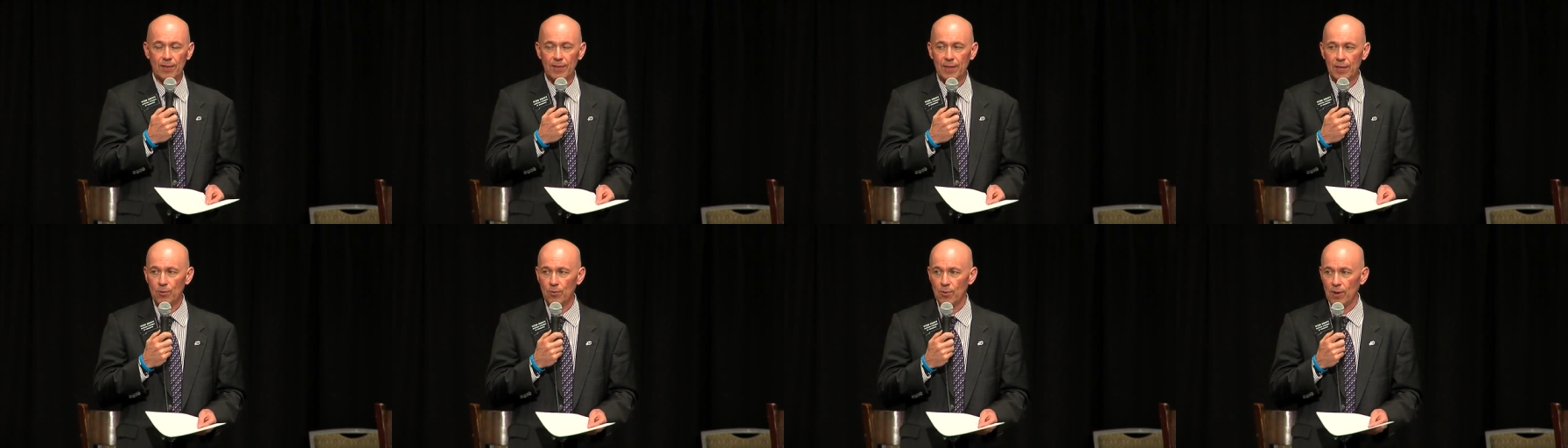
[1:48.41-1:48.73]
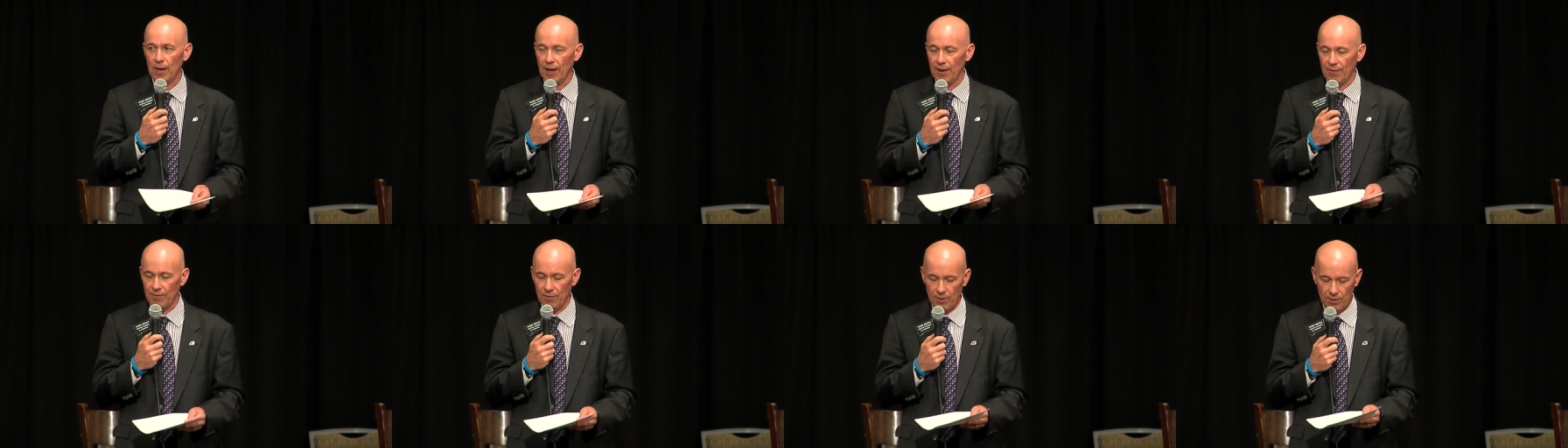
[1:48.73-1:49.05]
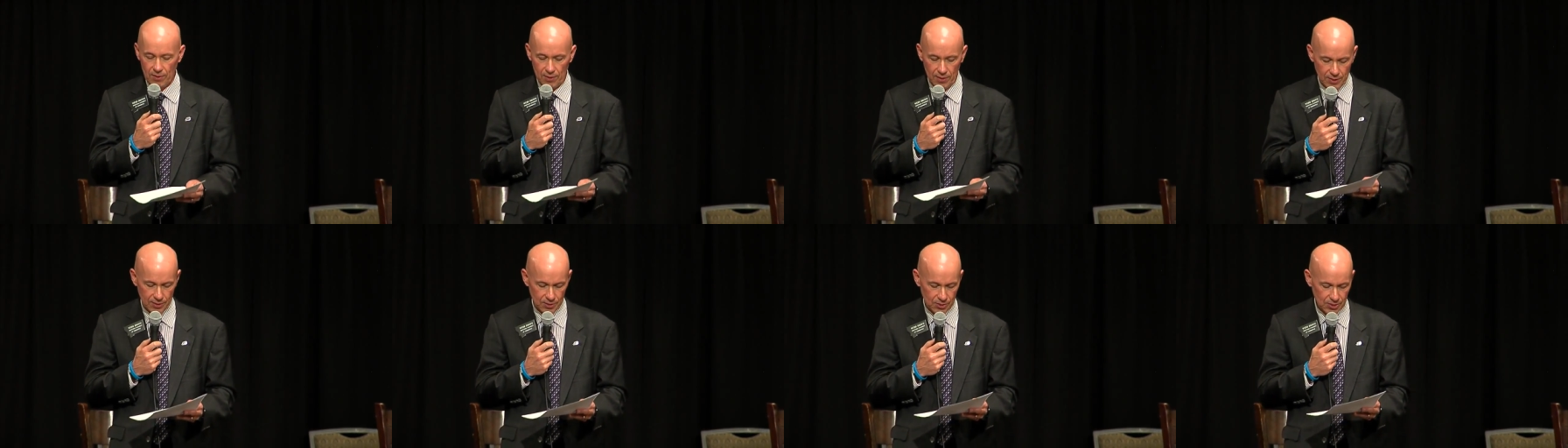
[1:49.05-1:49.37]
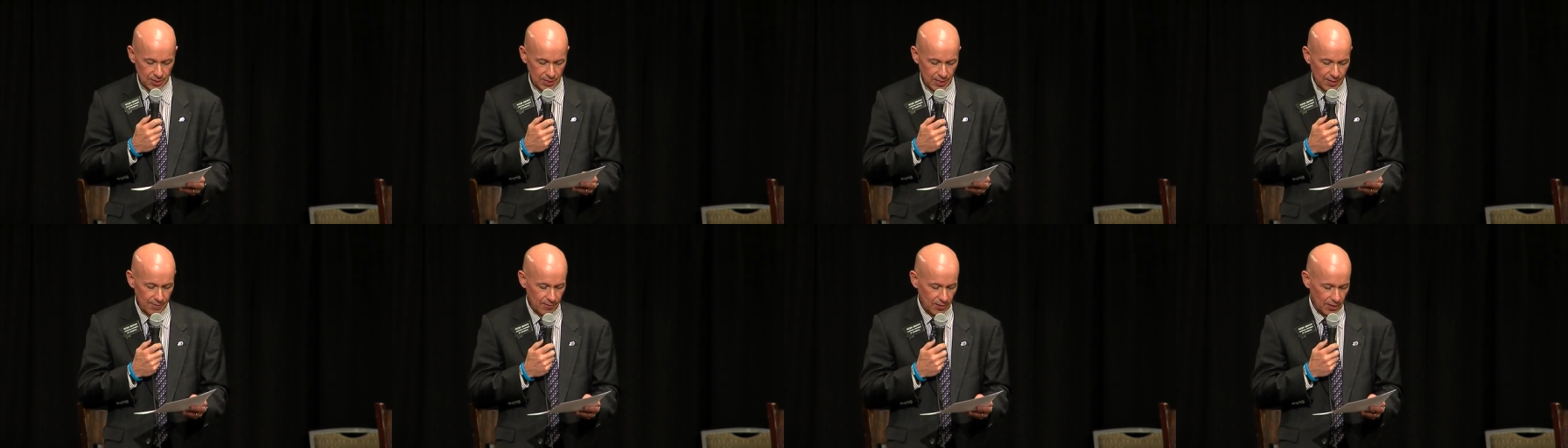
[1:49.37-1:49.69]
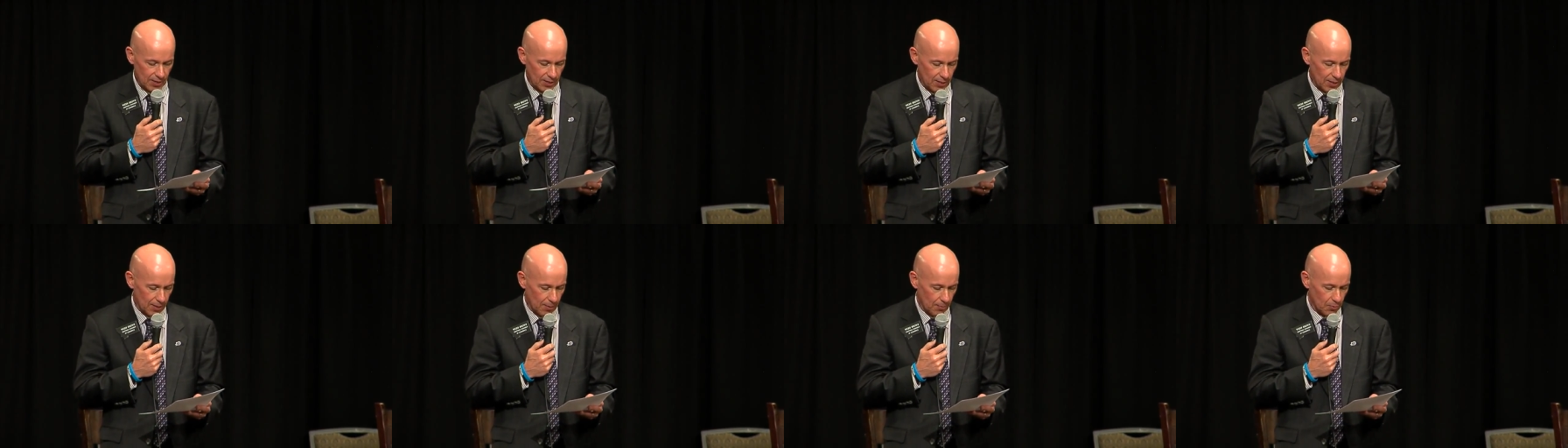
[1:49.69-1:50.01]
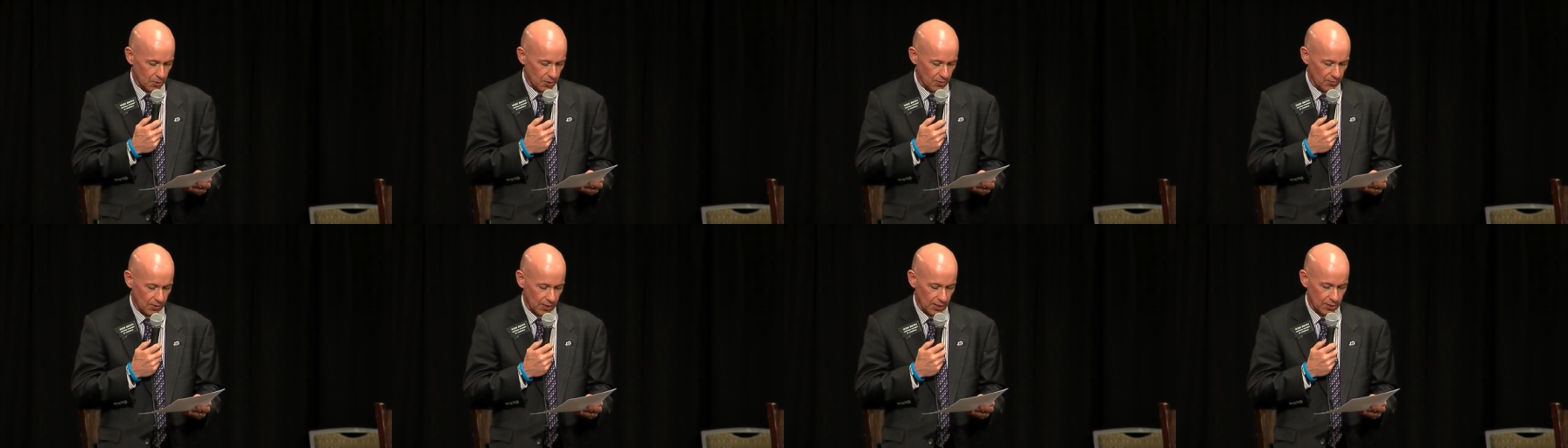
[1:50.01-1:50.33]
I think we have a significant
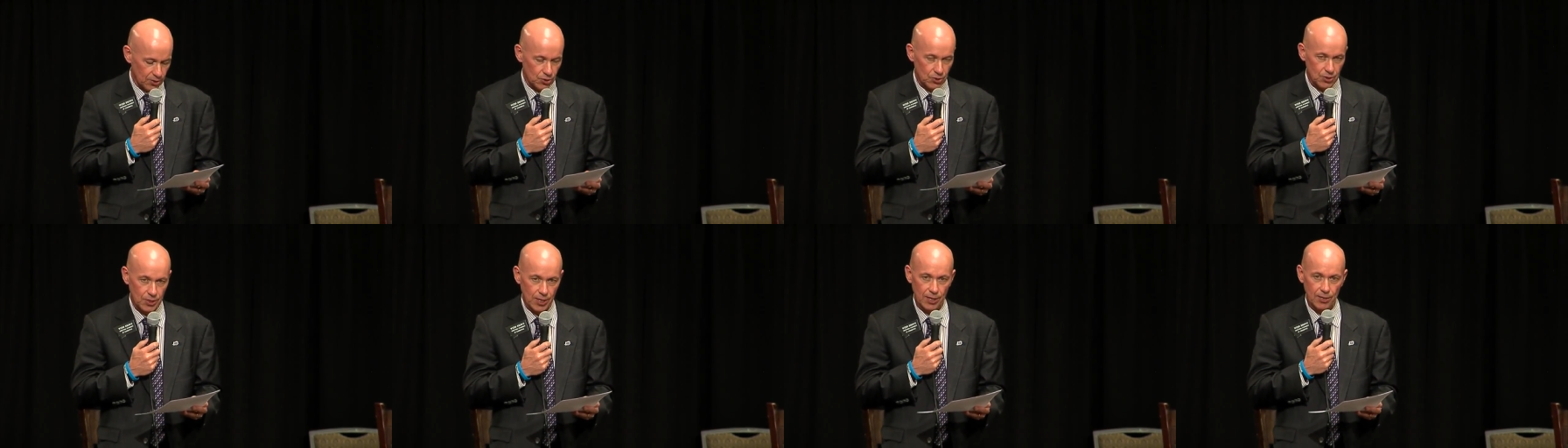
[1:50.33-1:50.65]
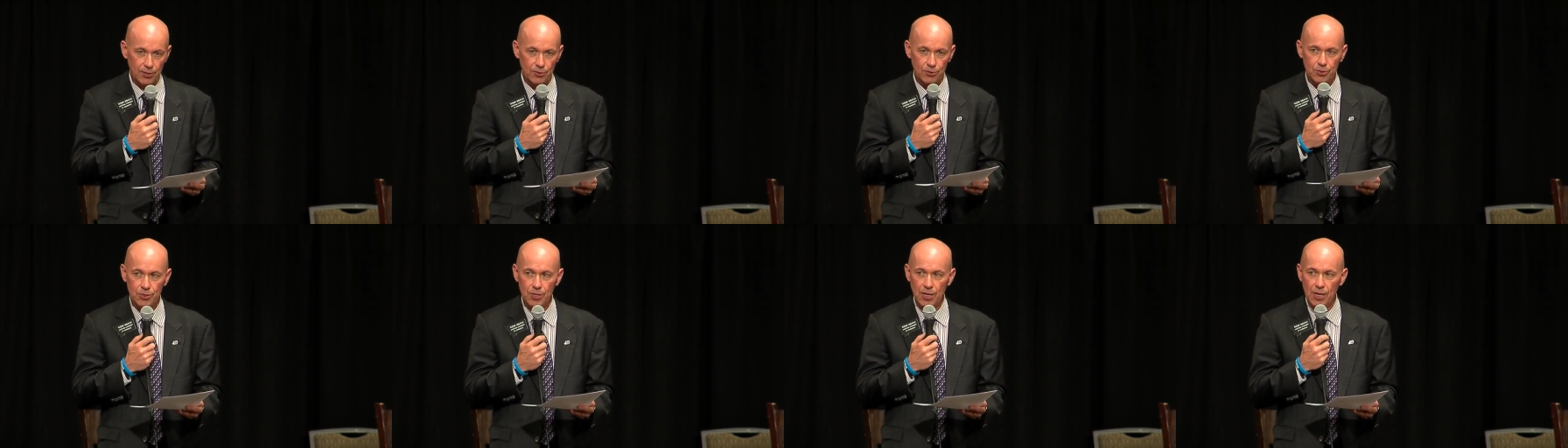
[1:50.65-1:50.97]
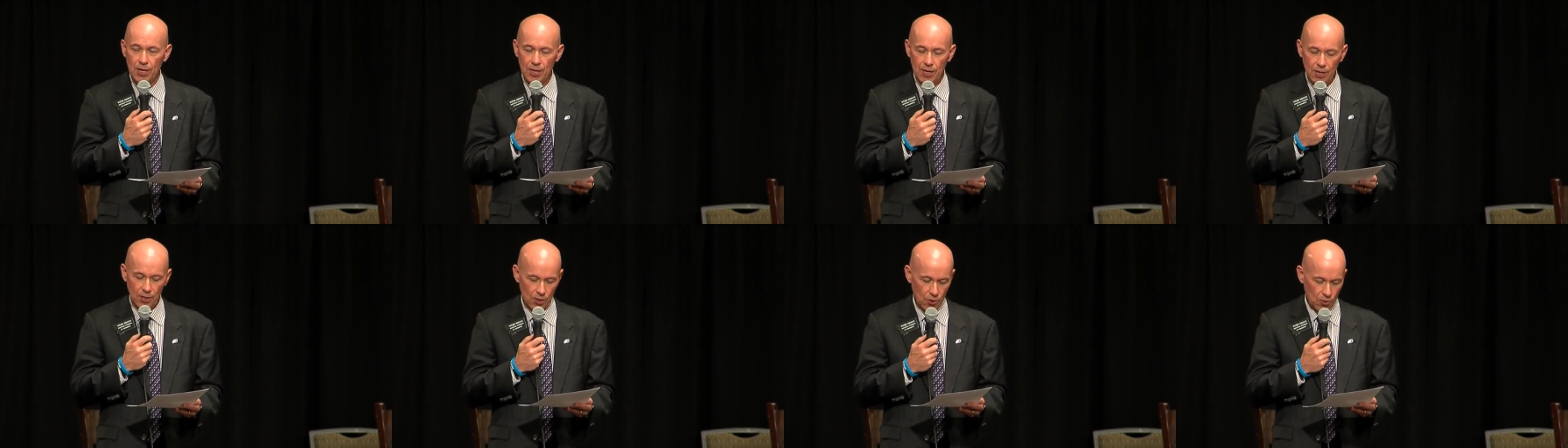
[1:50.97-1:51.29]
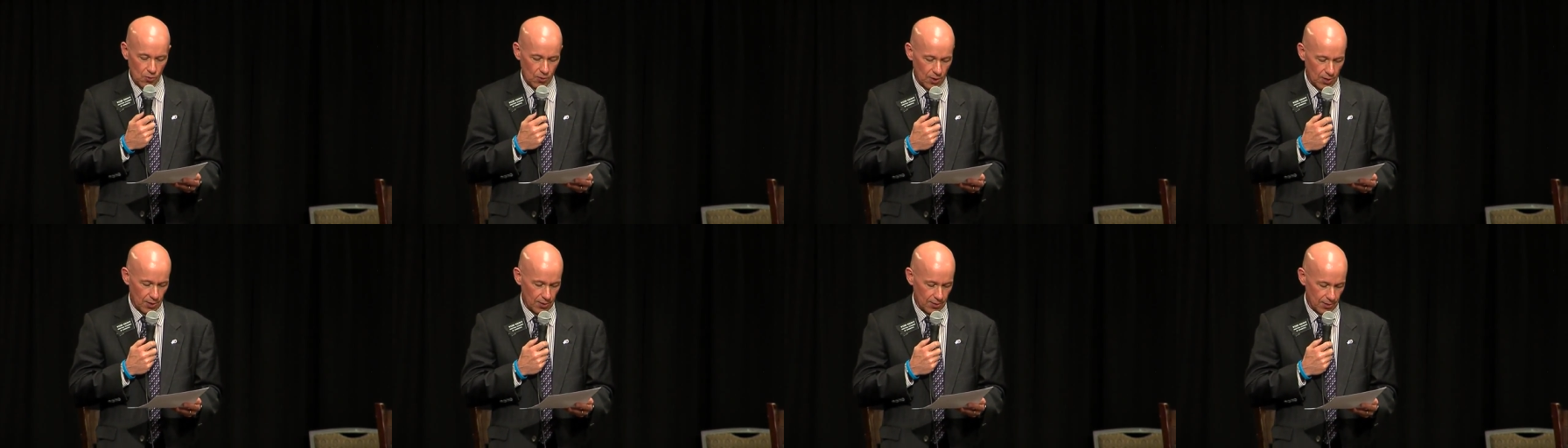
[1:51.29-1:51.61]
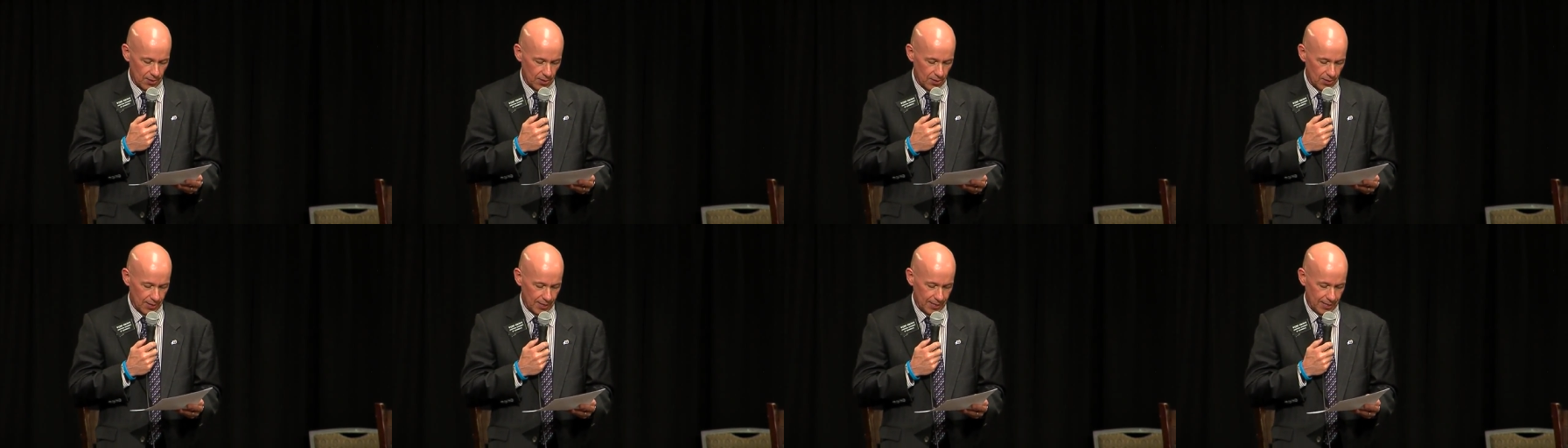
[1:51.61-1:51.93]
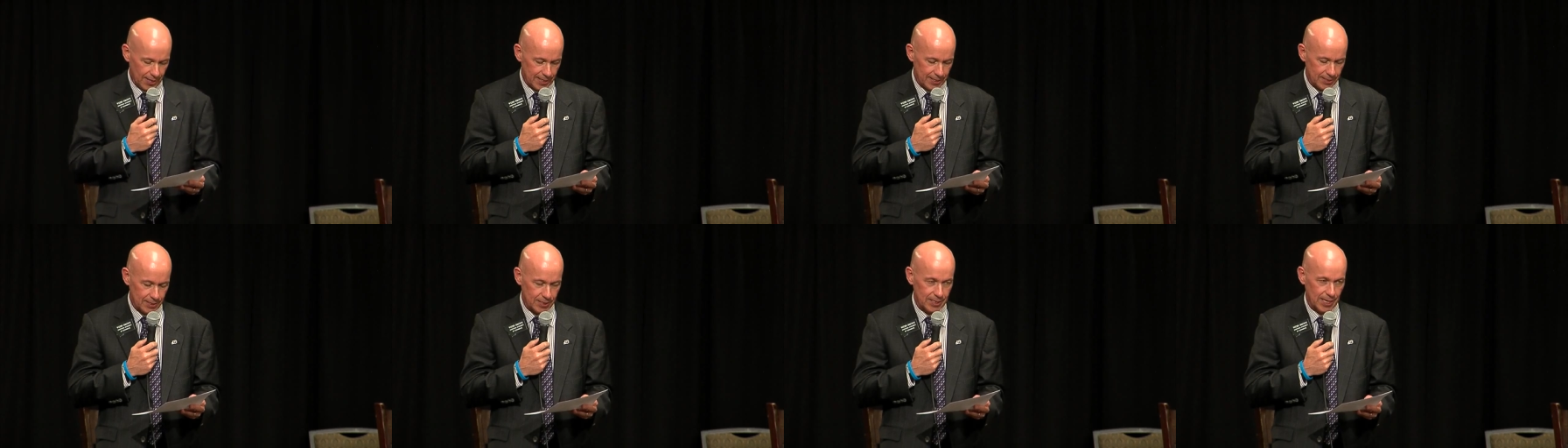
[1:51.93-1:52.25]
number of legislators who are
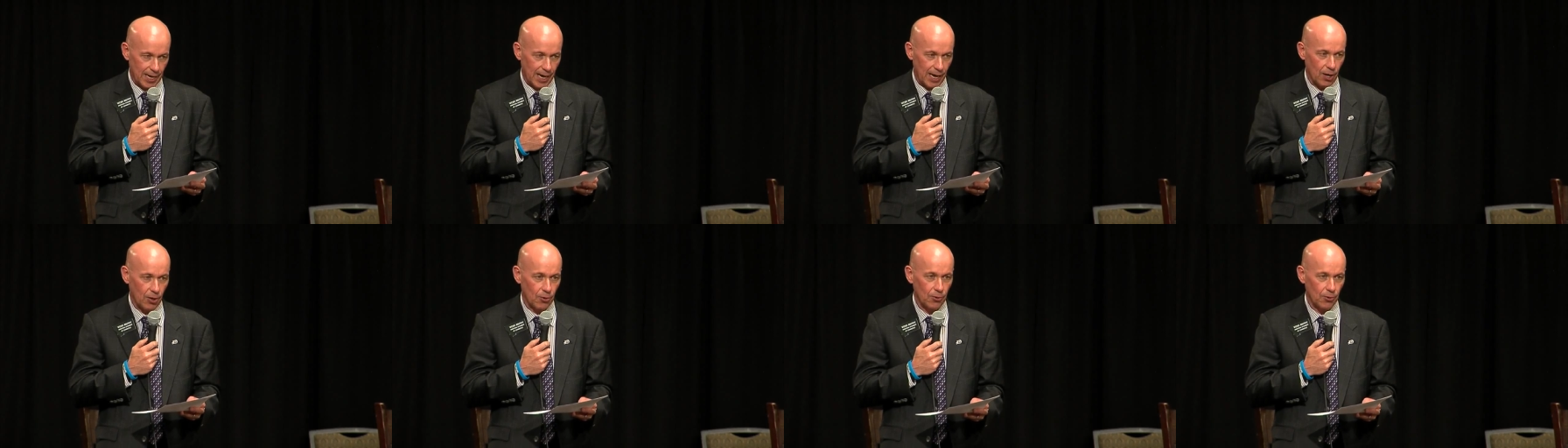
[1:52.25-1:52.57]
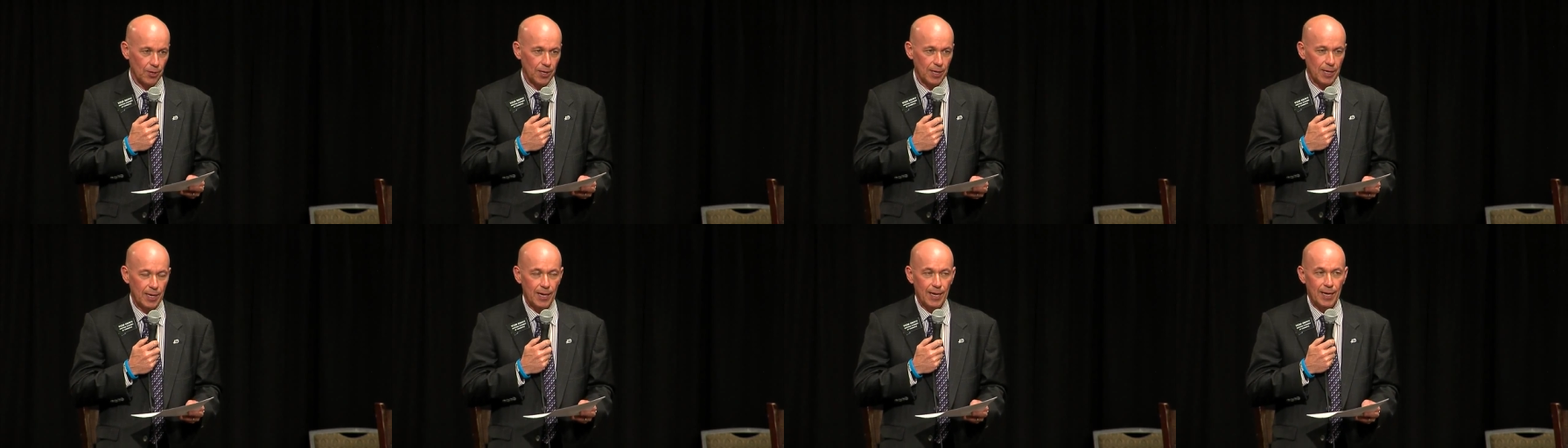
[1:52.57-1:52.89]
in town.